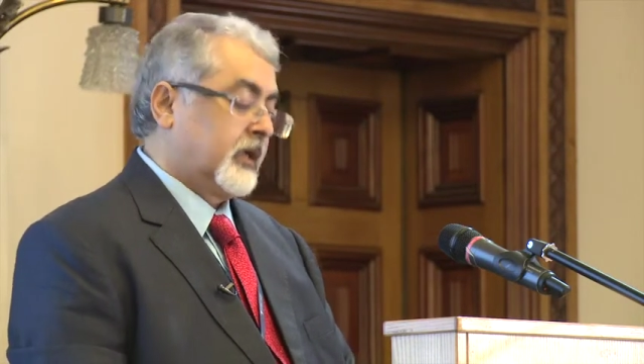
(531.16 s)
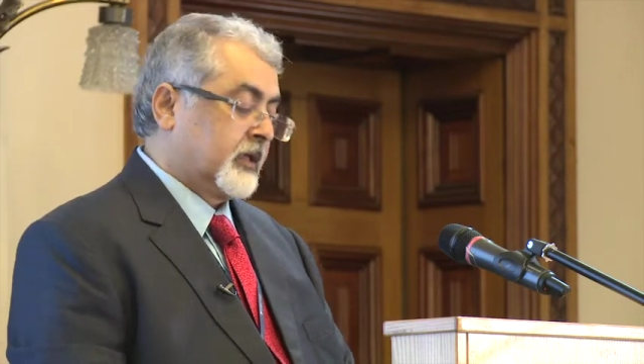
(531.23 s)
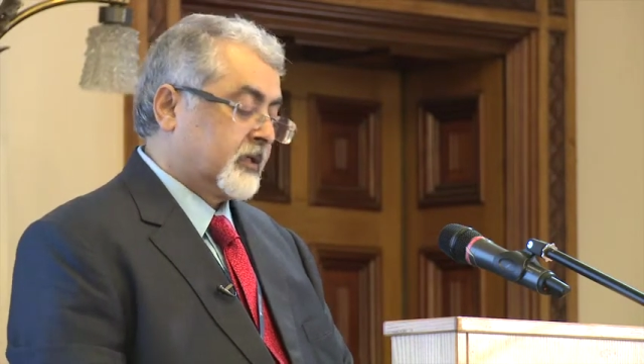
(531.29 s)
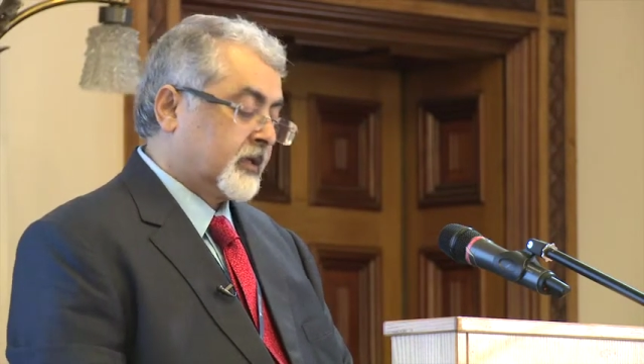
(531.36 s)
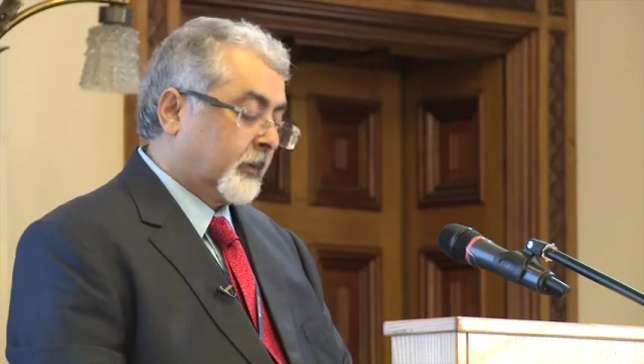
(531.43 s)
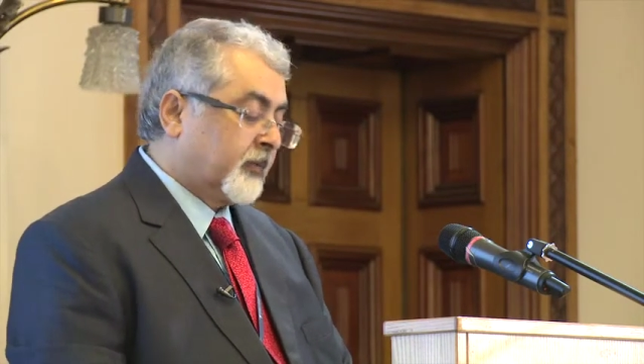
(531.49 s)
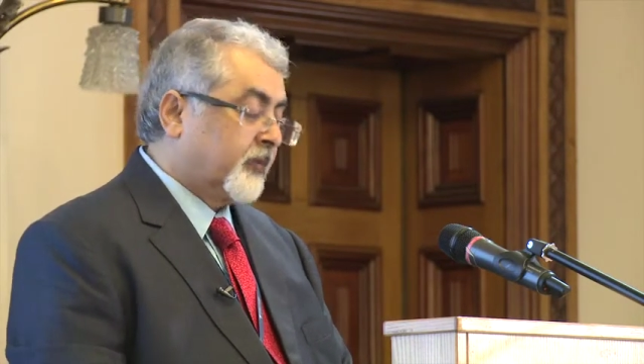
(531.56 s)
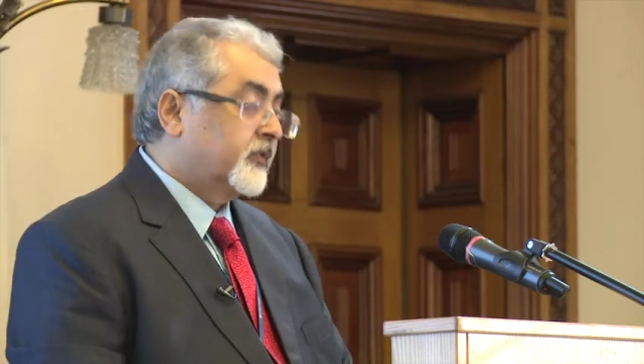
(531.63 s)

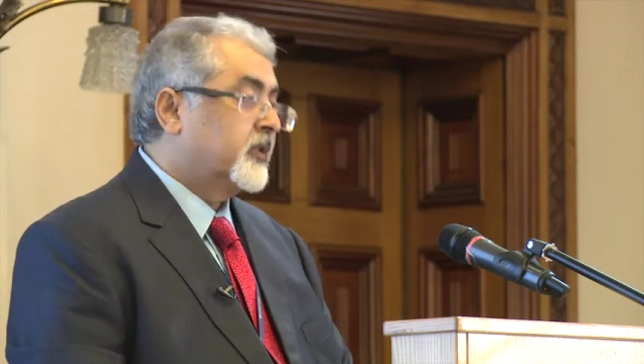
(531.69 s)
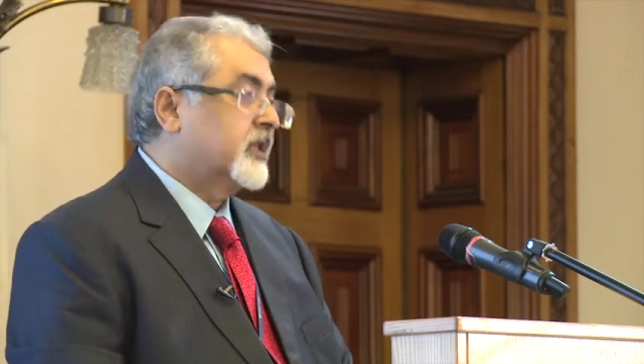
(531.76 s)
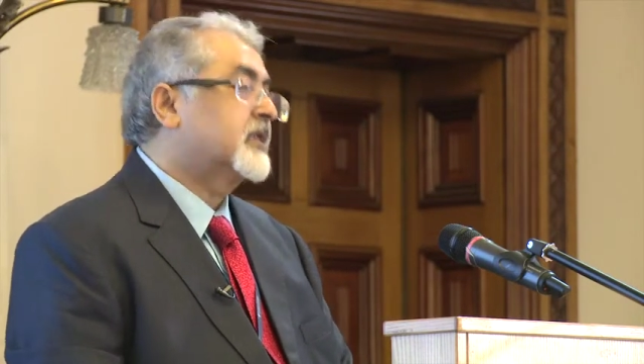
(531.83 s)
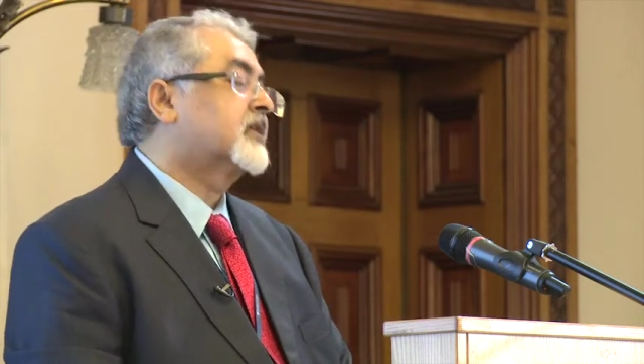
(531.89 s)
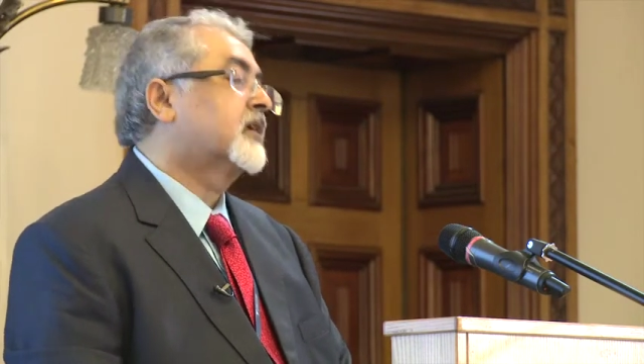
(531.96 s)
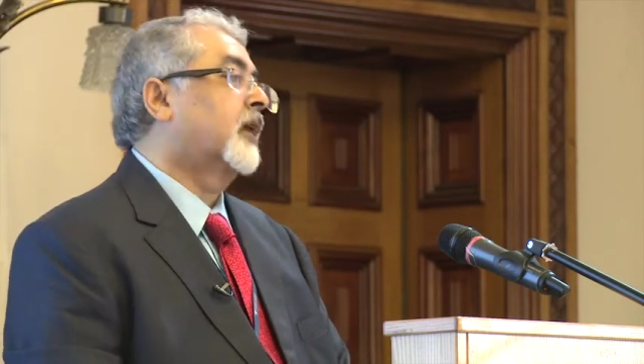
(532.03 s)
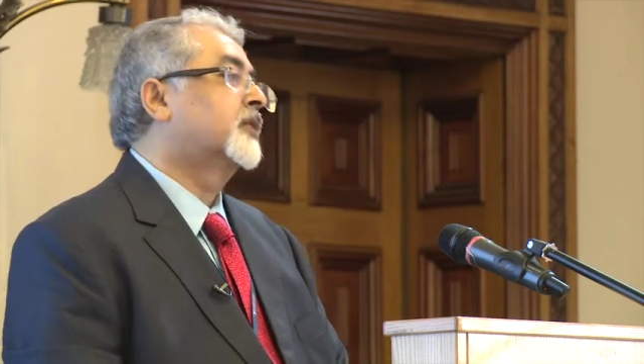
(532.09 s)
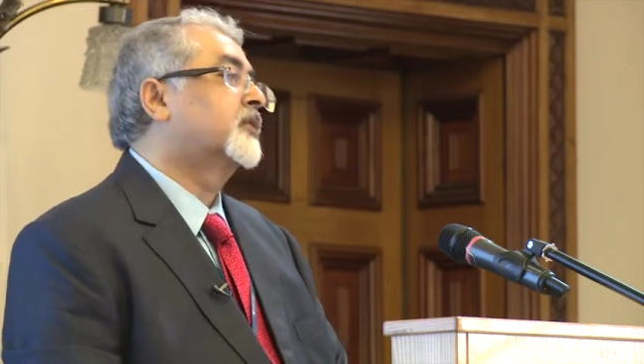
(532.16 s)
Some of
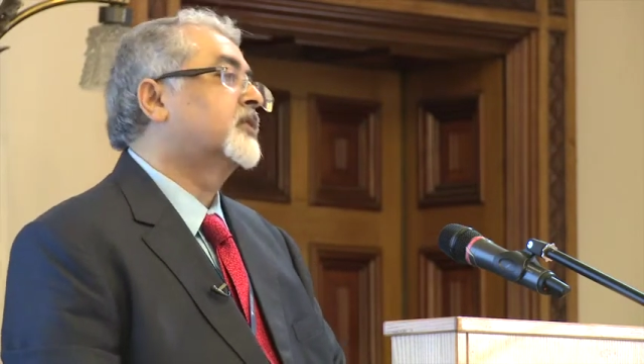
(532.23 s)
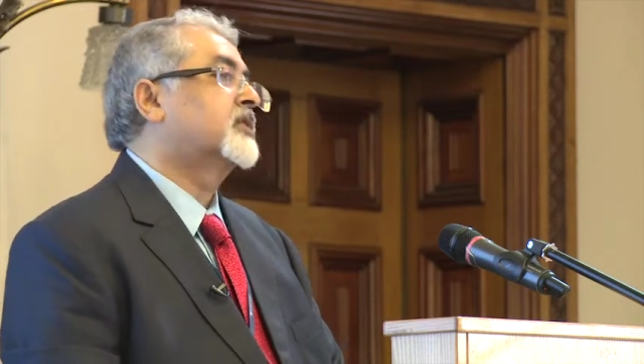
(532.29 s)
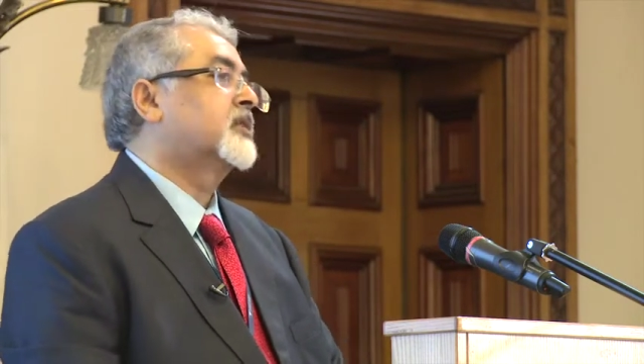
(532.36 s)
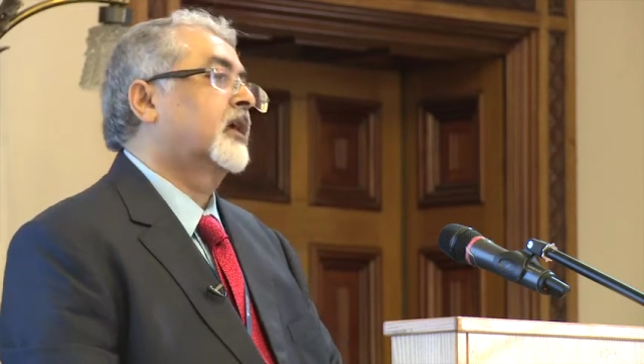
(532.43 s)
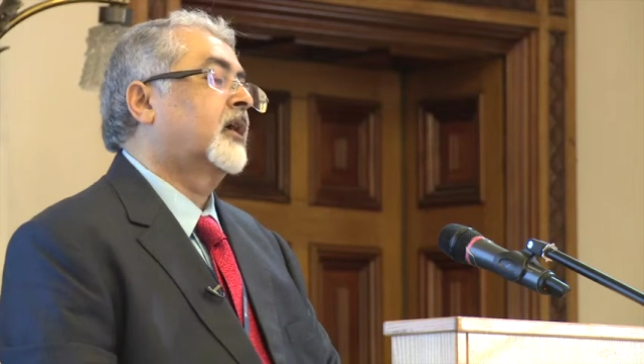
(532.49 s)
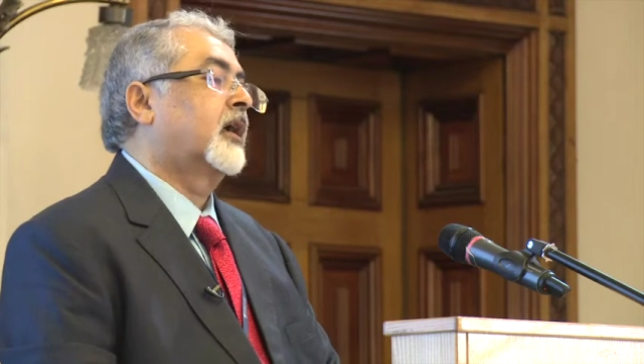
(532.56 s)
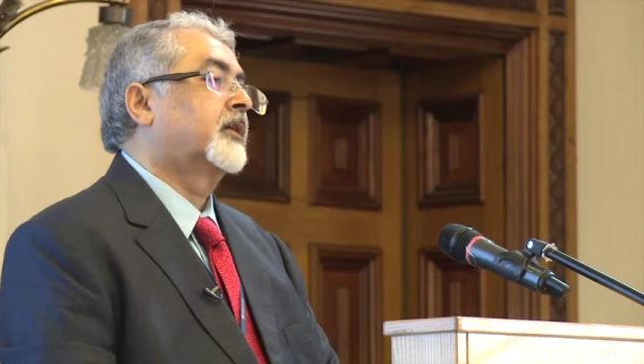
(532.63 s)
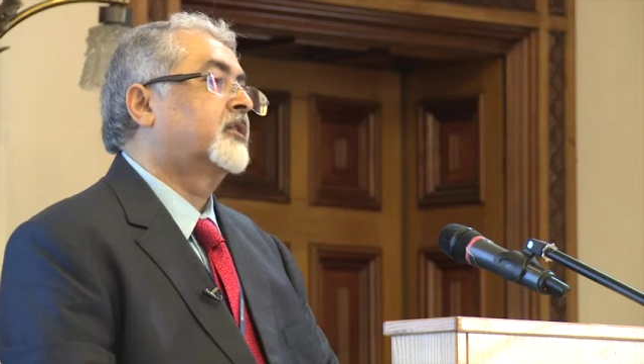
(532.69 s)
these countries
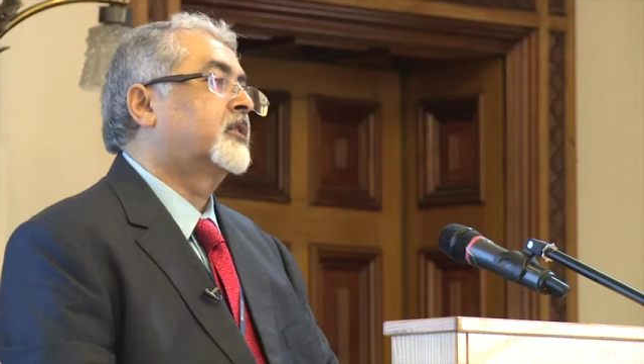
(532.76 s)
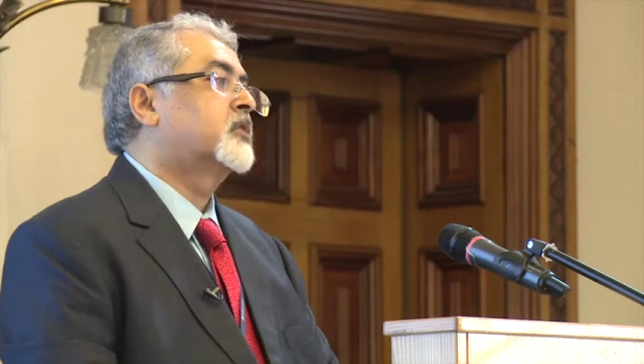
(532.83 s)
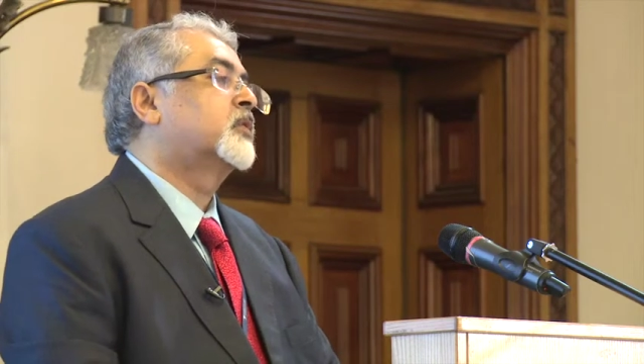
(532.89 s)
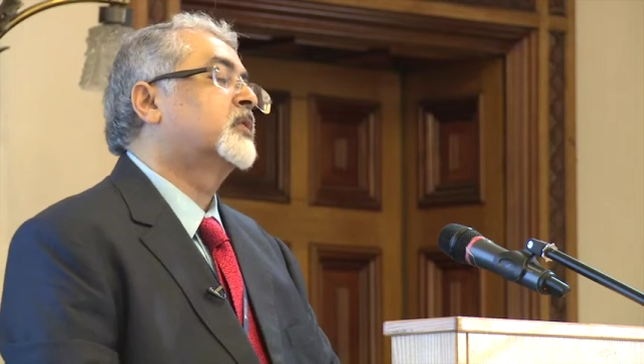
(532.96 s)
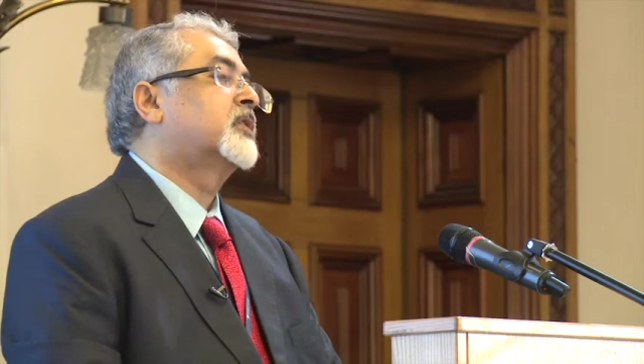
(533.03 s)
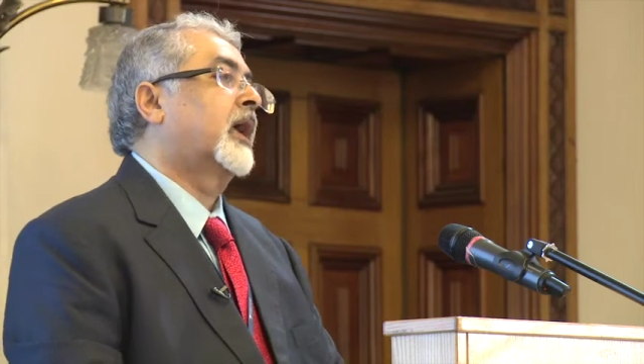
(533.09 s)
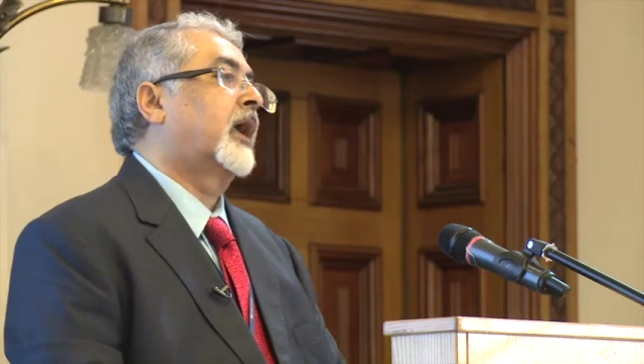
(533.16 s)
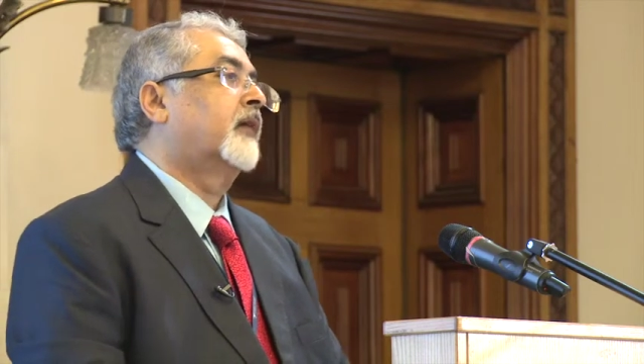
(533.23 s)
are countries
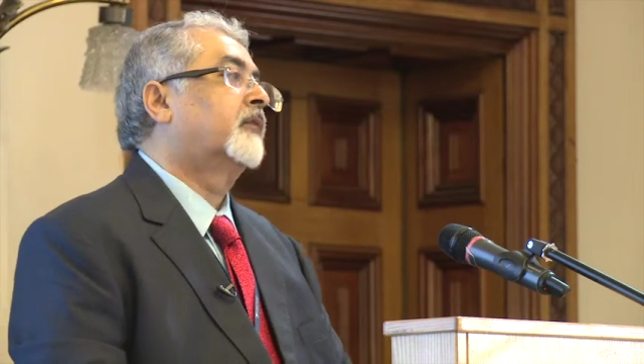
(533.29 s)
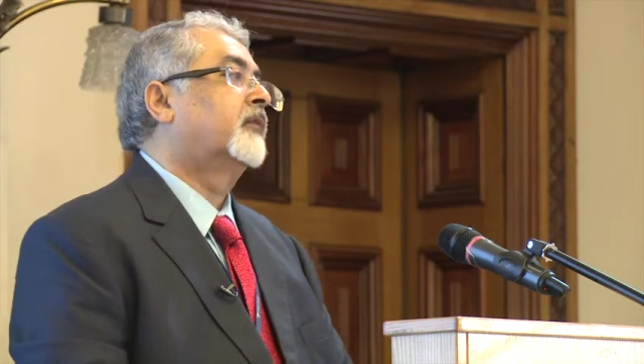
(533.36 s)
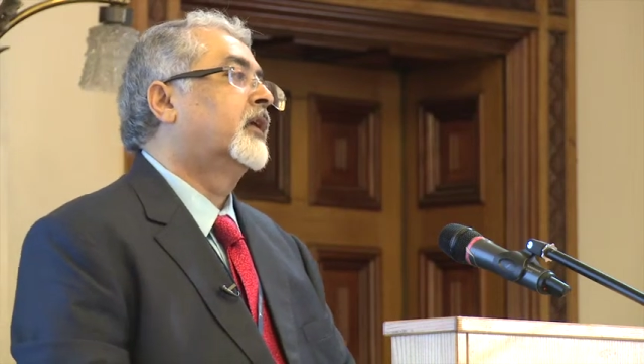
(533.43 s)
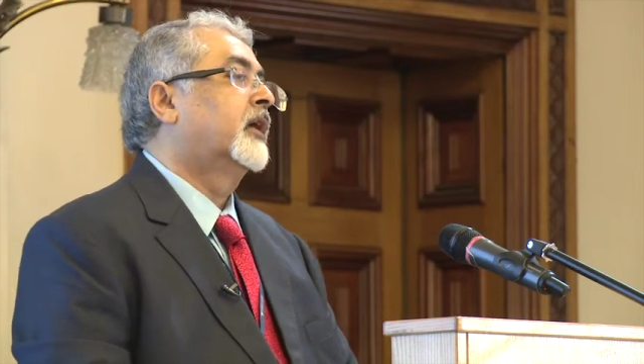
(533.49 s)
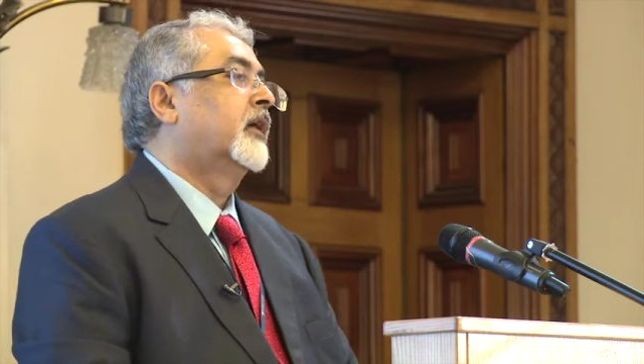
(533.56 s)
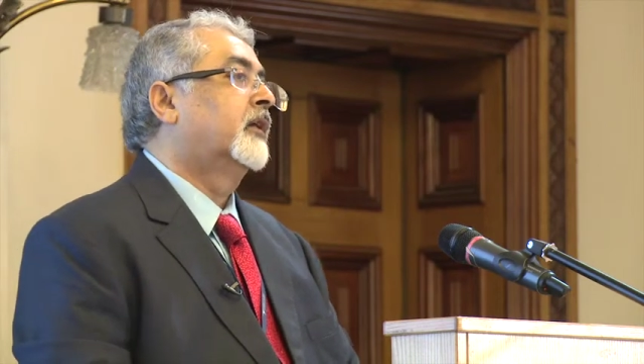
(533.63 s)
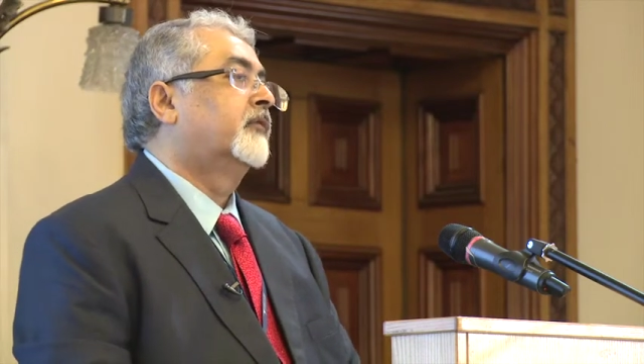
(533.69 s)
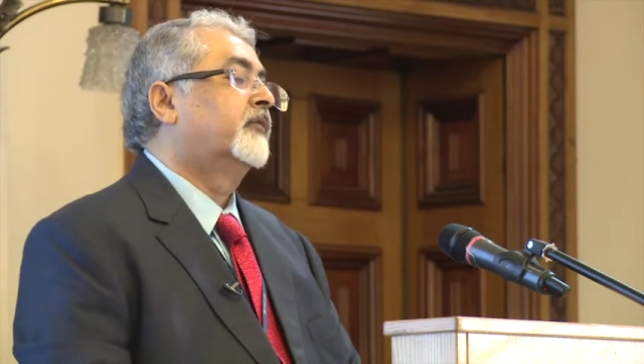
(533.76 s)
which have